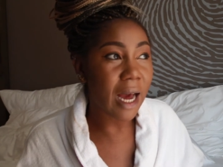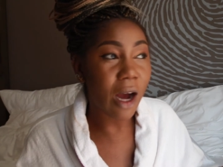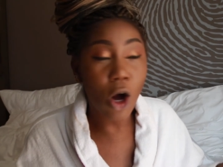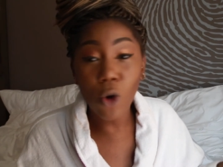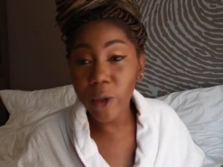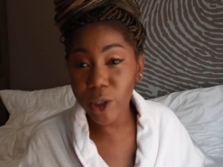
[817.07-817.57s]

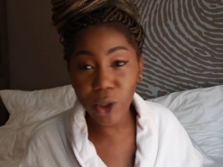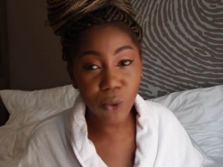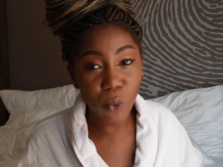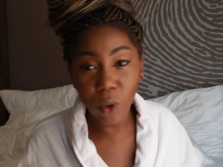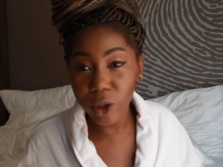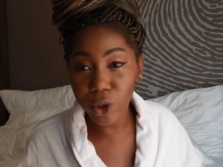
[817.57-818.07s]
always
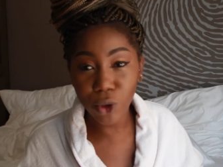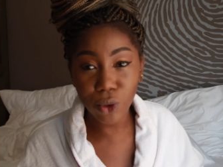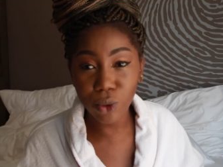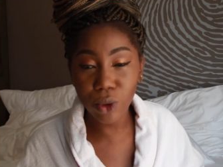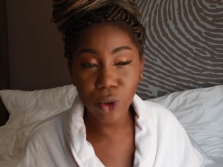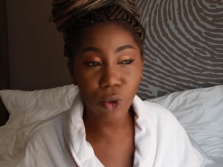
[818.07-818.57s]
watch
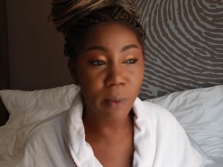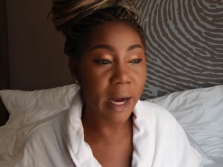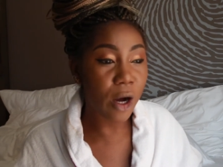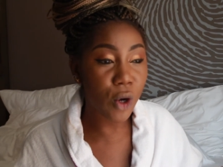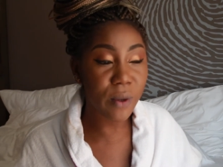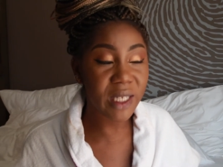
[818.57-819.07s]
YouTube, I
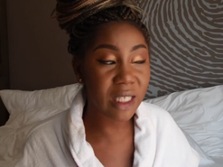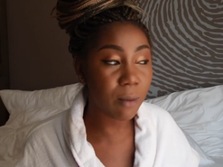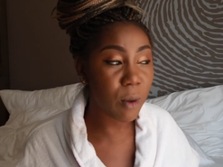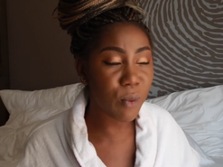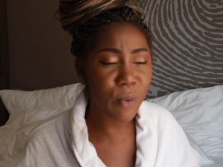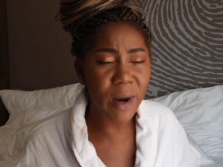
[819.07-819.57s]
always see
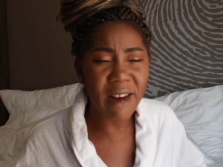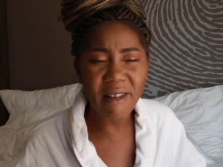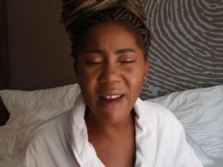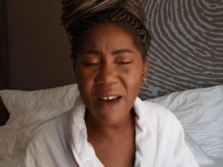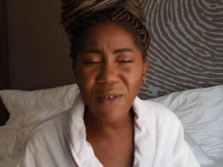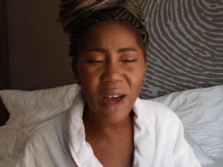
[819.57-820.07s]
people, but I
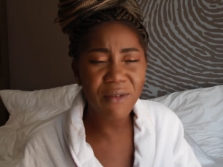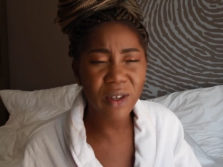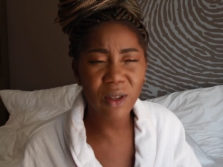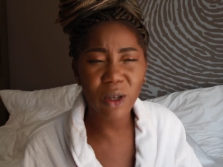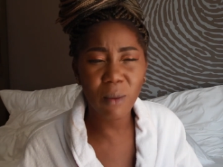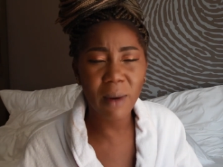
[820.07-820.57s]
never ever
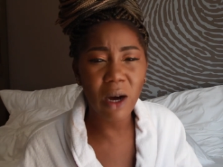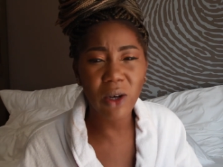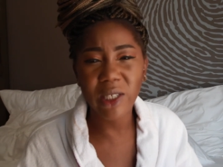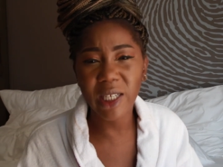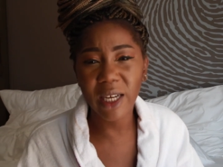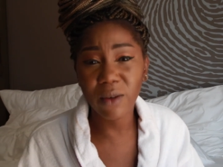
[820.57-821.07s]
thought about
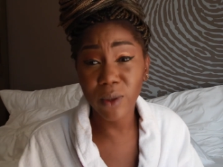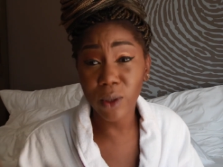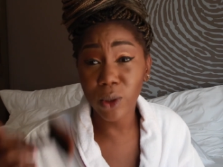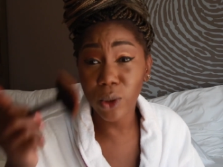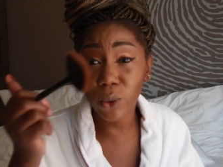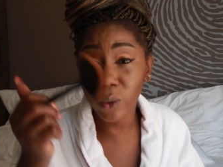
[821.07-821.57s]
a day I was going
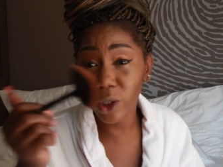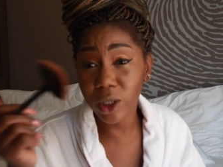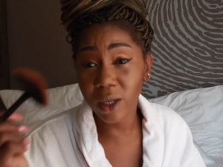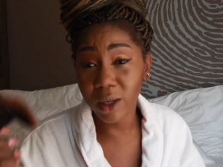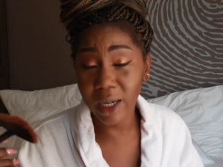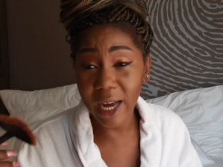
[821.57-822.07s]
to switch
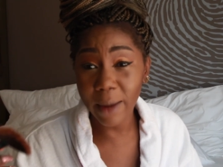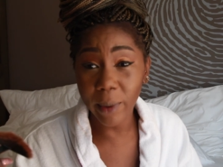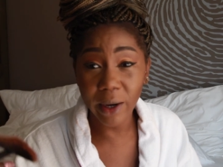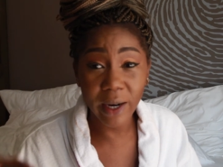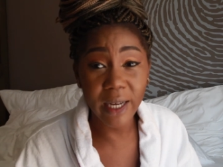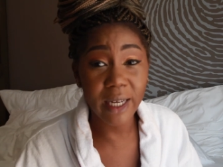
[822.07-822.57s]
on a
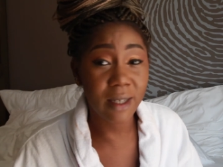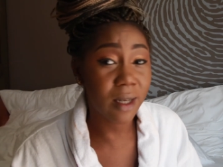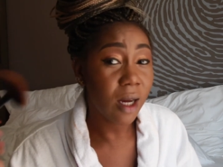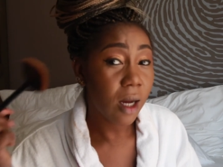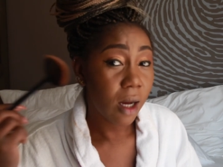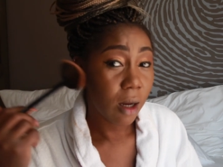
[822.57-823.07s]
camera and
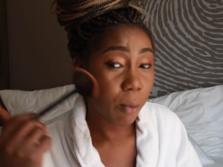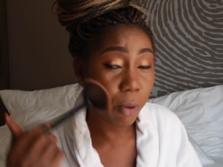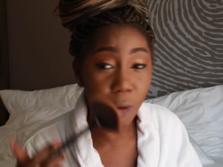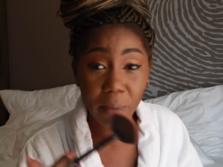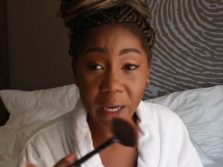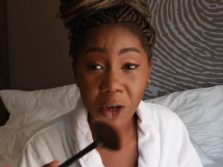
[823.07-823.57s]

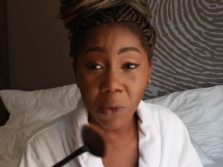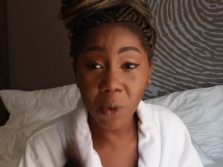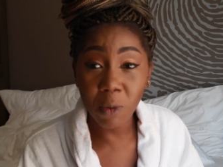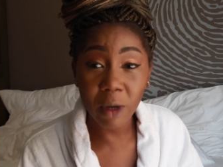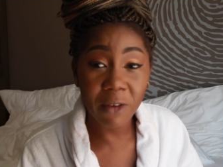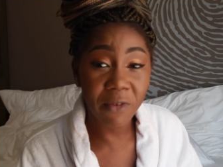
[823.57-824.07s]
put makeup
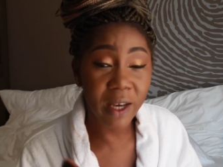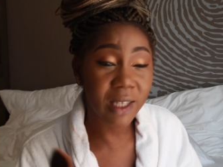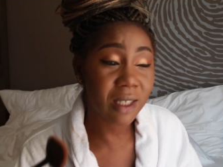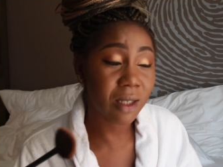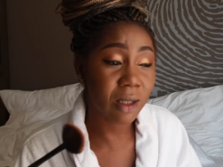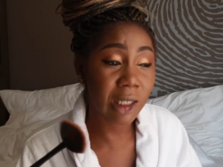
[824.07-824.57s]
on my
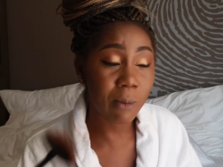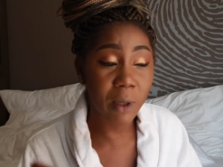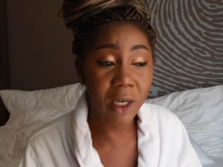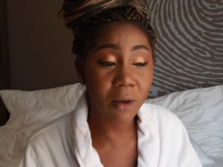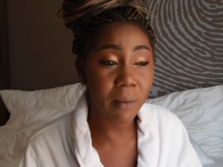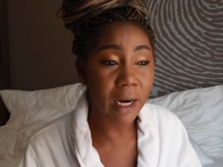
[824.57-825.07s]
face and
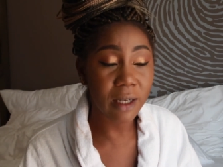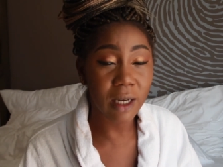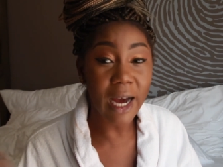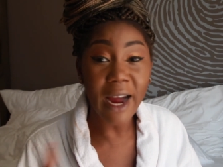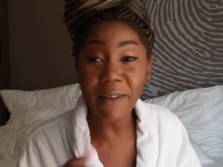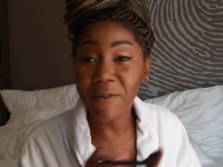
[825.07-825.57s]
speak about
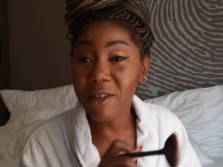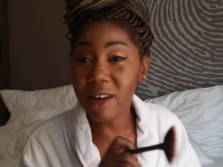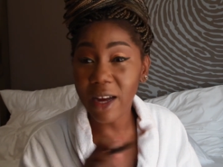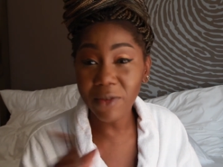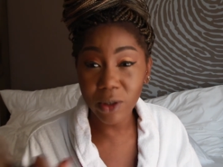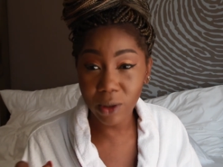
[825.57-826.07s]
it. I have
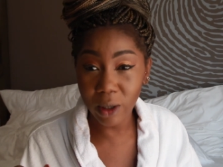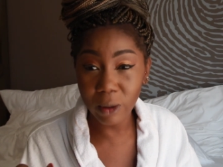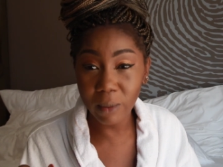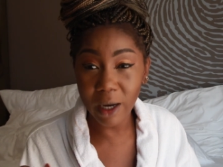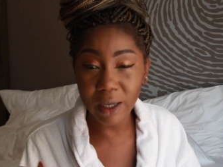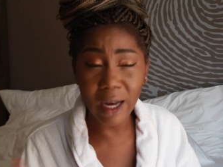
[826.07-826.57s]
never thought
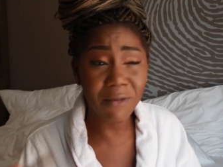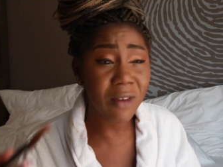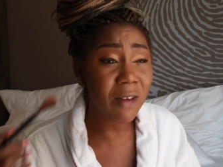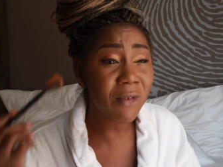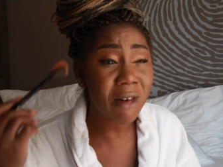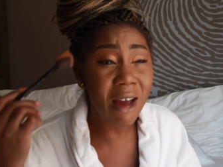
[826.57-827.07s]
about it.
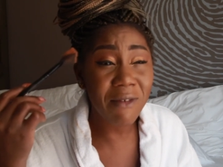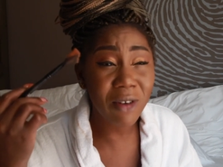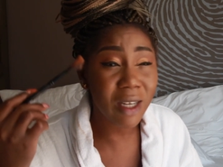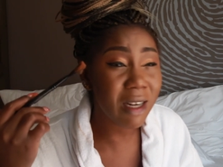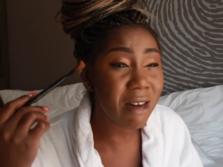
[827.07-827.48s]
It never